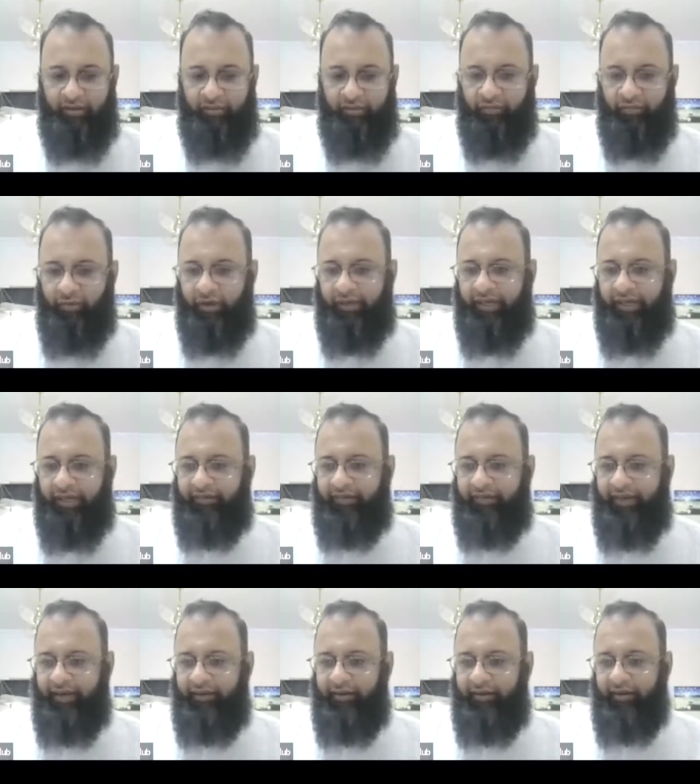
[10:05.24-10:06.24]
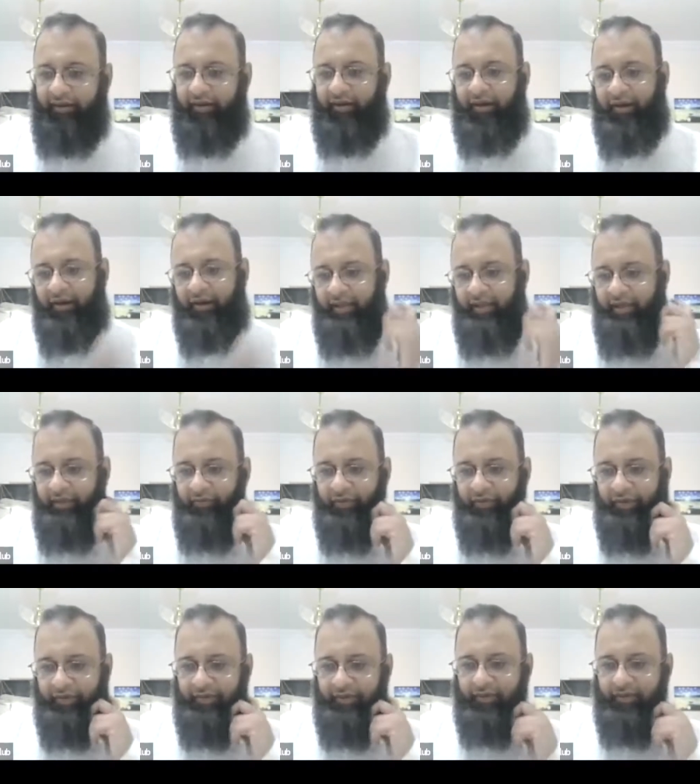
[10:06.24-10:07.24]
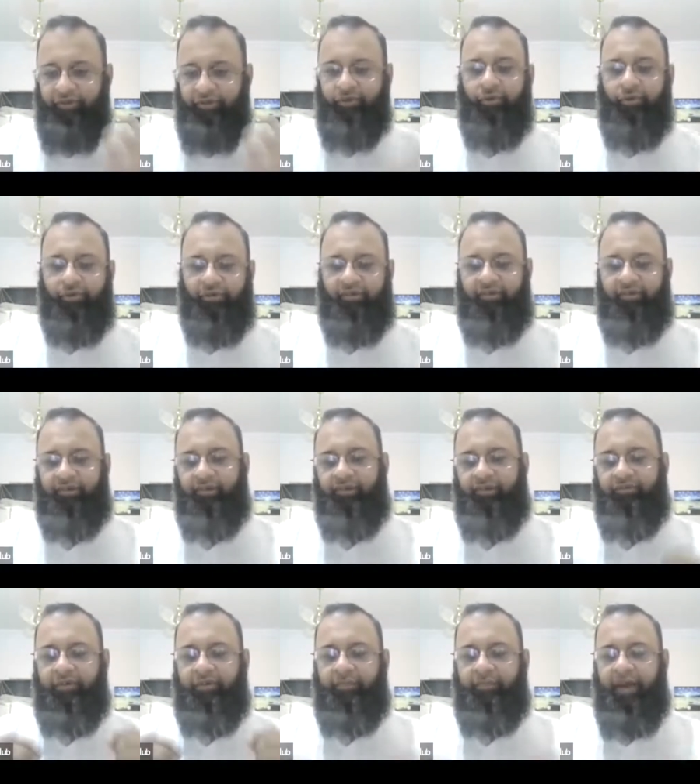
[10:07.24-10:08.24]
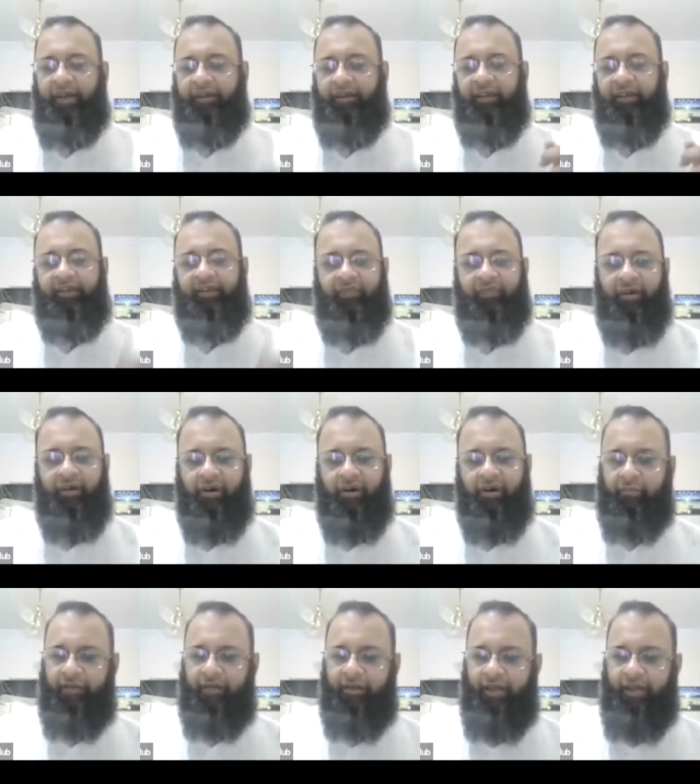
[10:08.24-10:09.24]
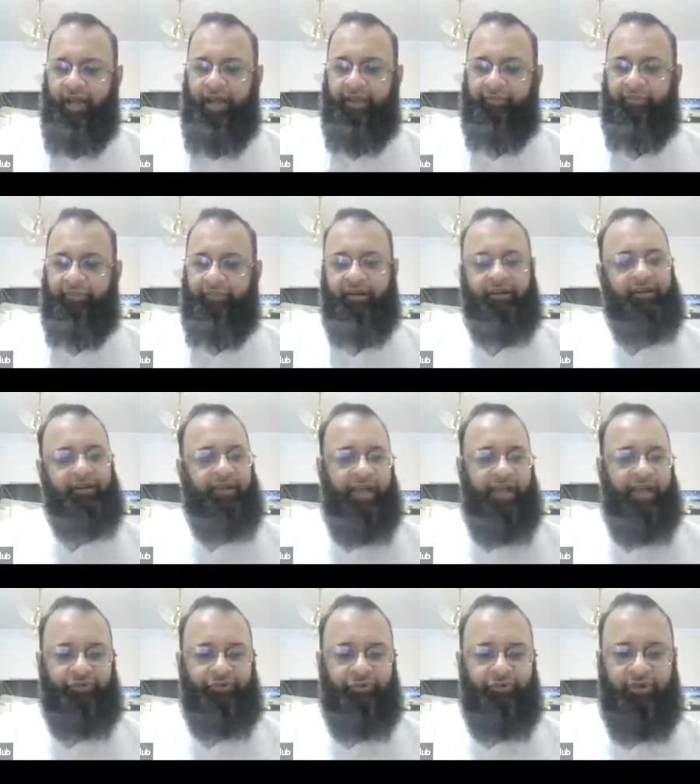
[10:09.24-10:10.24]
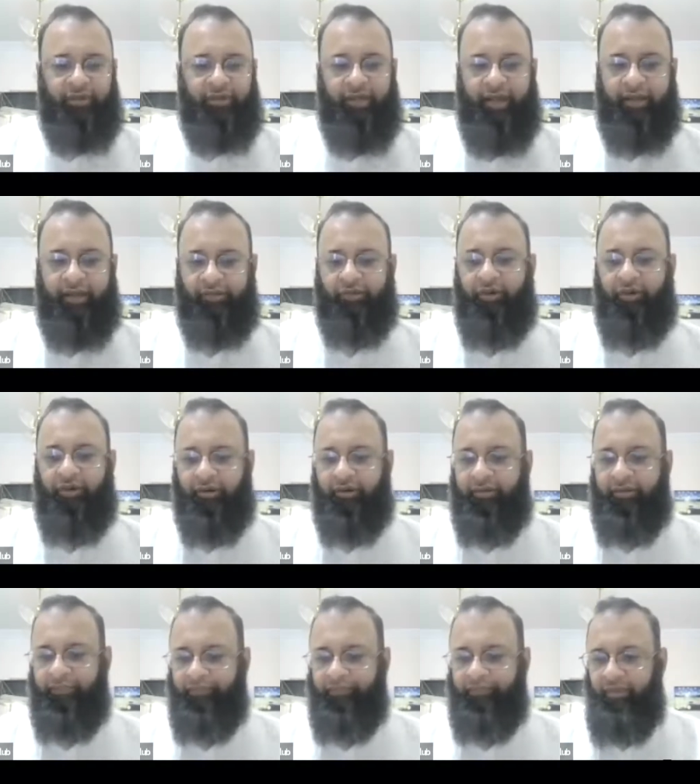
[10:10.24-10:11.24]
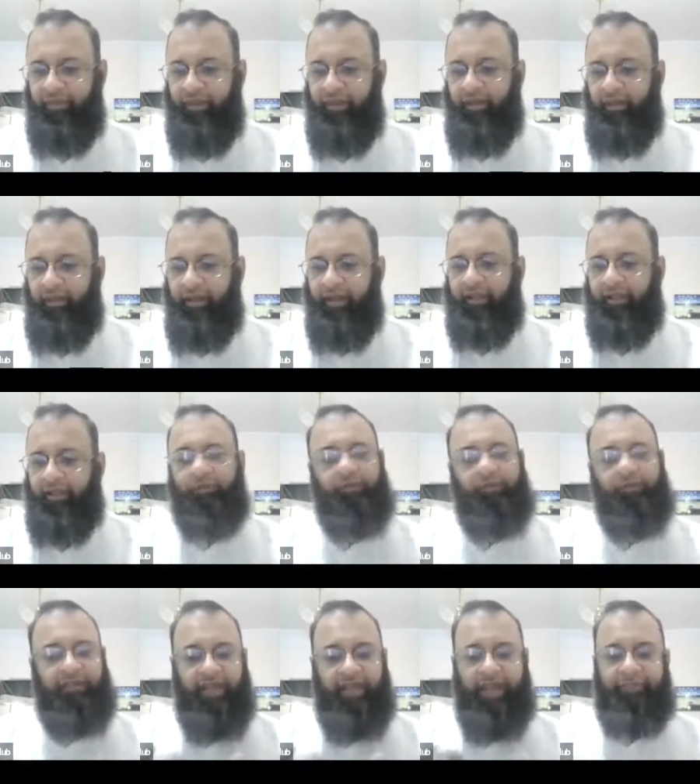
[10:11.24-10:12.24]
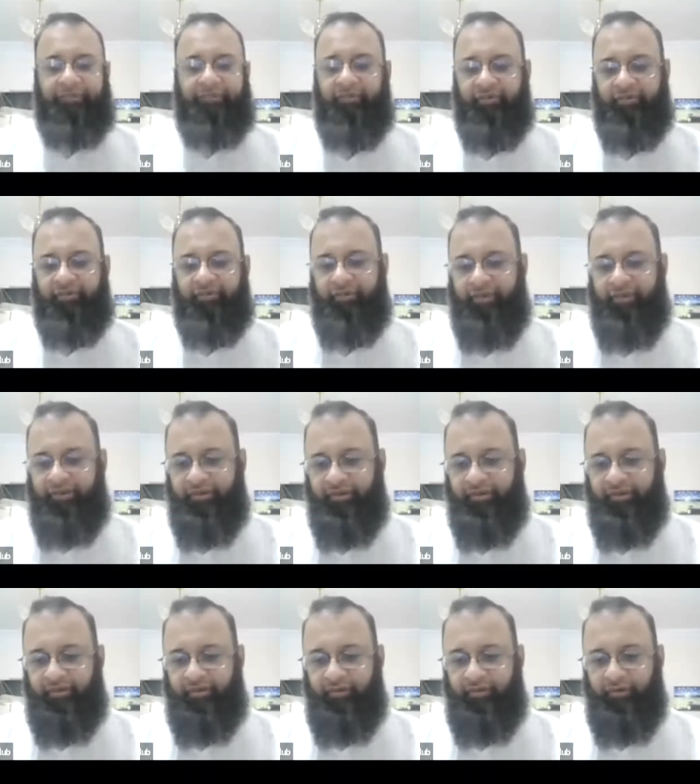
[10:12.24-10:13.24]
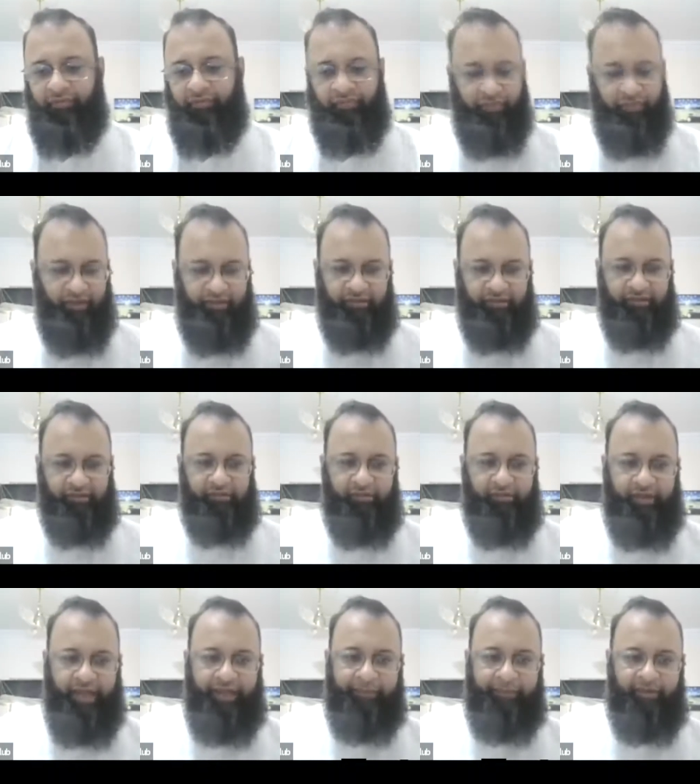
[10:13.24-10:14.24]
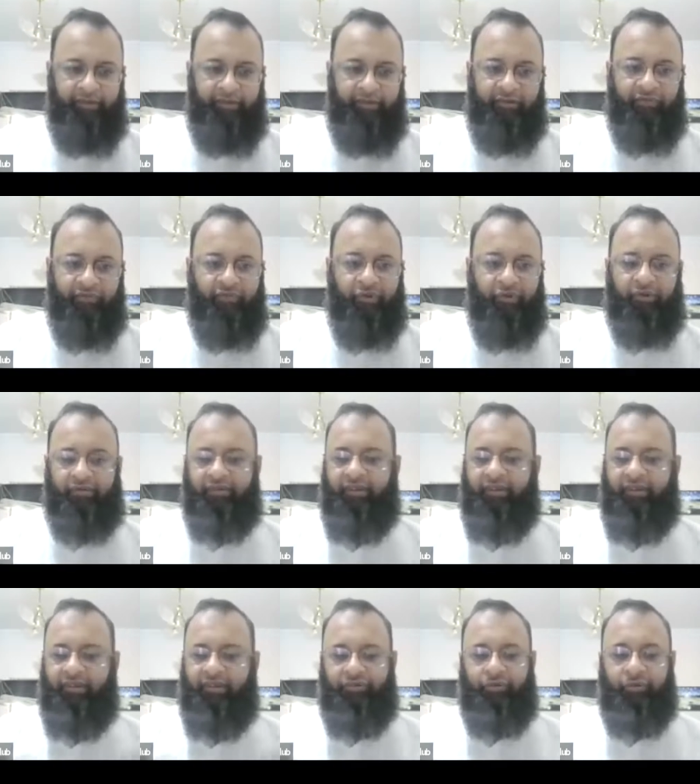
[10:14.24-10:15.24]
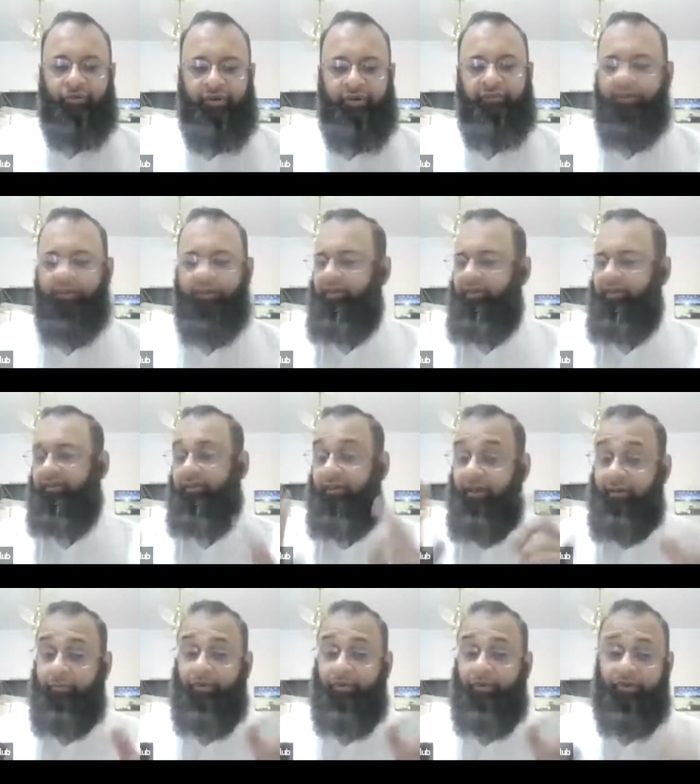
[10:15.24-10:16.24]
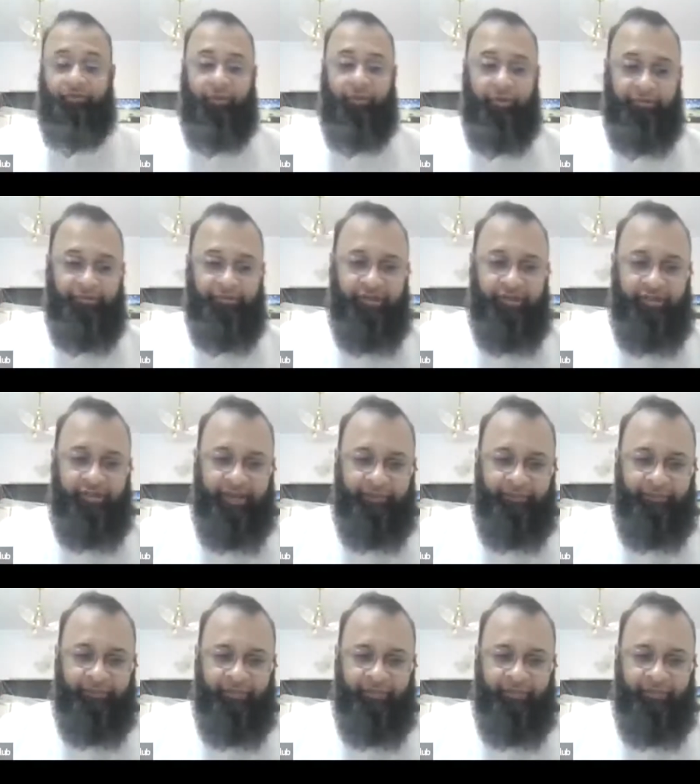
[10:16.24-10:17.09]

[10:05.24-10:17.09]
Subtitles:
What I said earlier were the tones: dramatic, formal, hybrid, casual, and talk. And now the types of speeches. So first type is, of course, the story, which is the most popular type.